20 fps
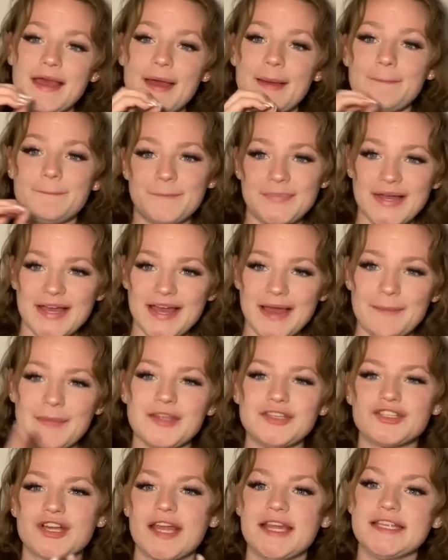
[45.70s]
But I'm gonna
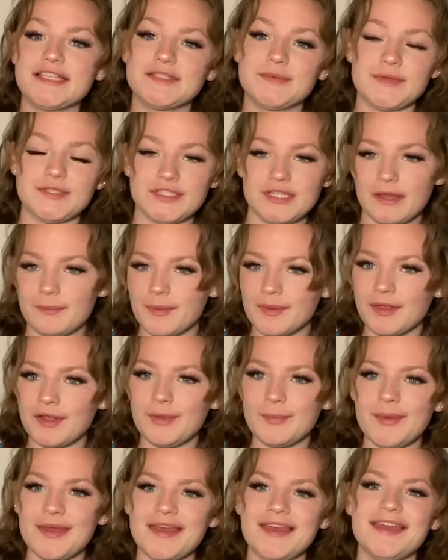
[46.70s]
try and switch it up a little
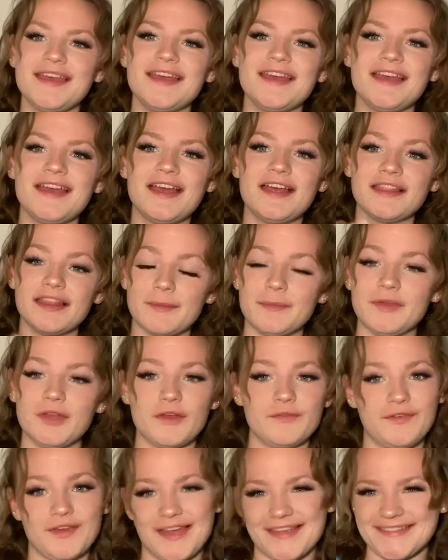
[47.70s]
bit. Let me know if
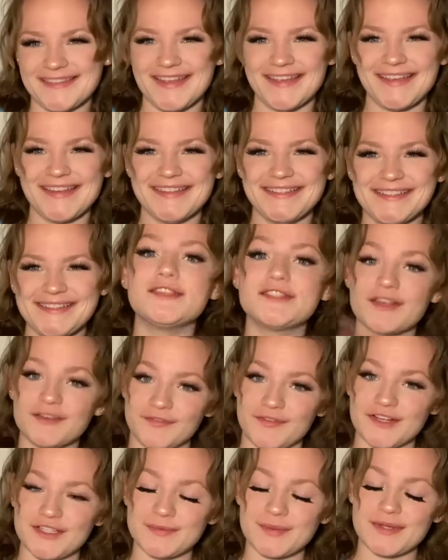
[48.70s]
you guys like it. So
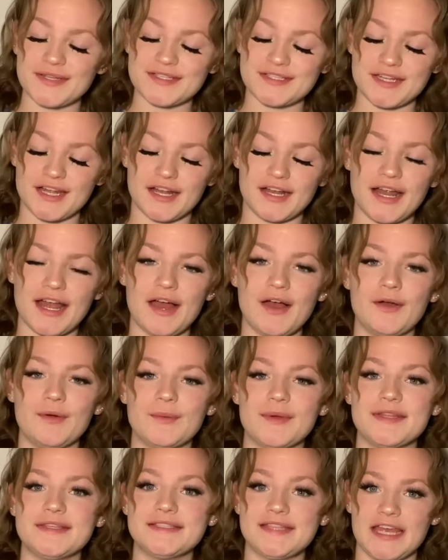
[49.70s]
first, we're going to start out
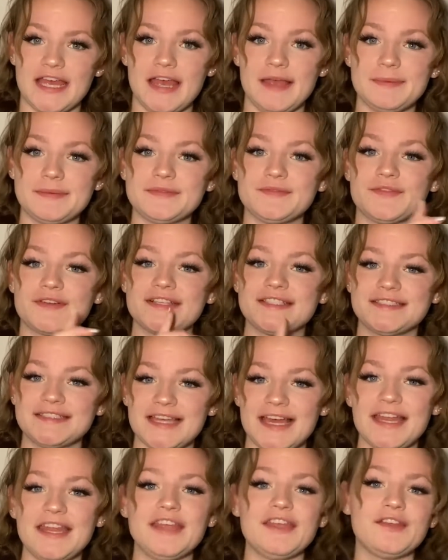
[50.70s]
with tips for
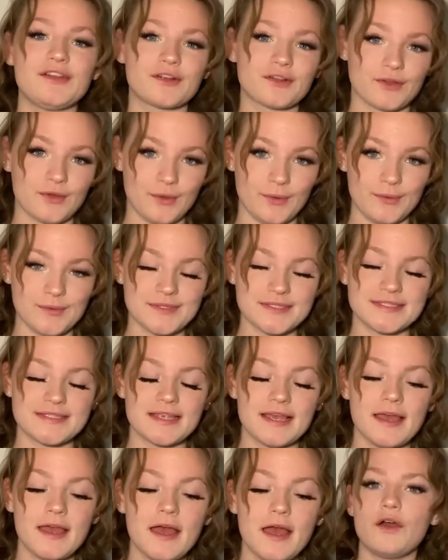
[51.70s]
setting your goals.
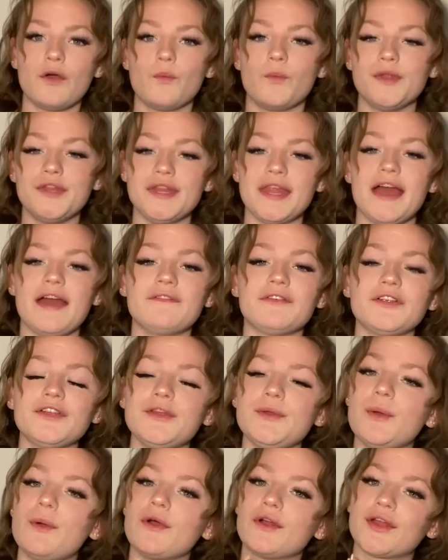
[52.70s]
Whenever
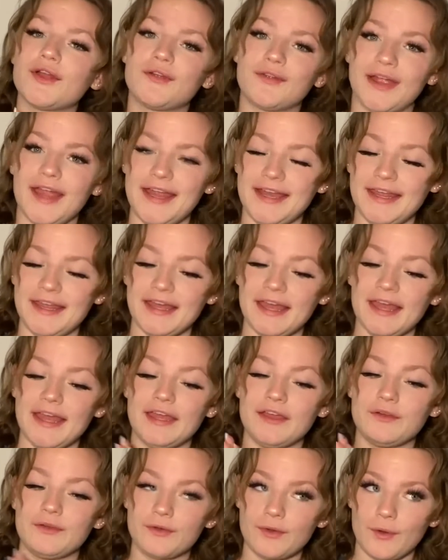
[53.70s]
you are creating a
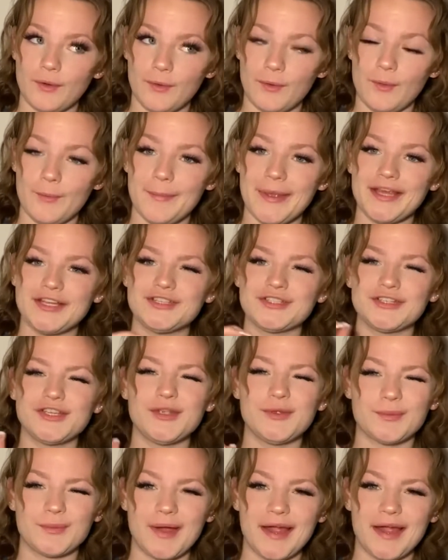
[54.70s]
goal, make sure you write